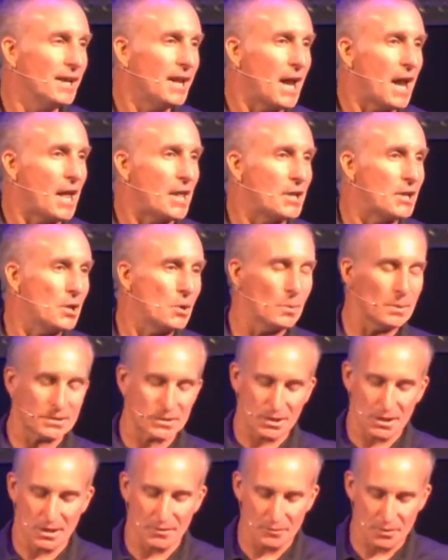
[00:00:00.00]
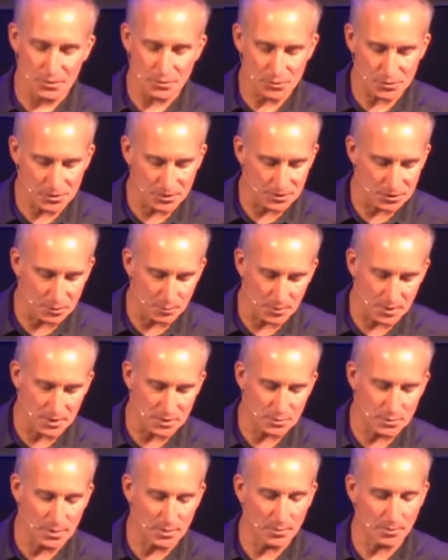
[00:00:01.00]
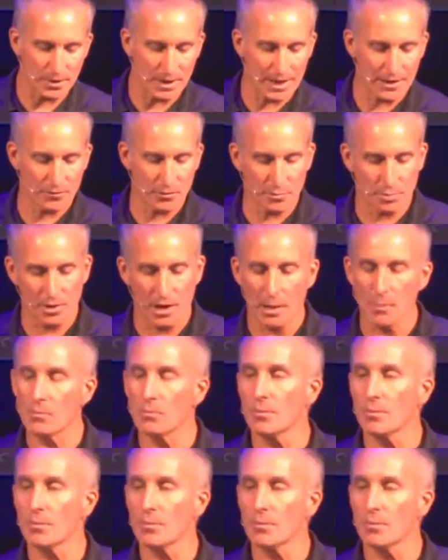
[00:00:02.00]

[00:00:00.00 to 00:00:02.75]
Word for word: And you know what's kind of interesting to me is people that have a problem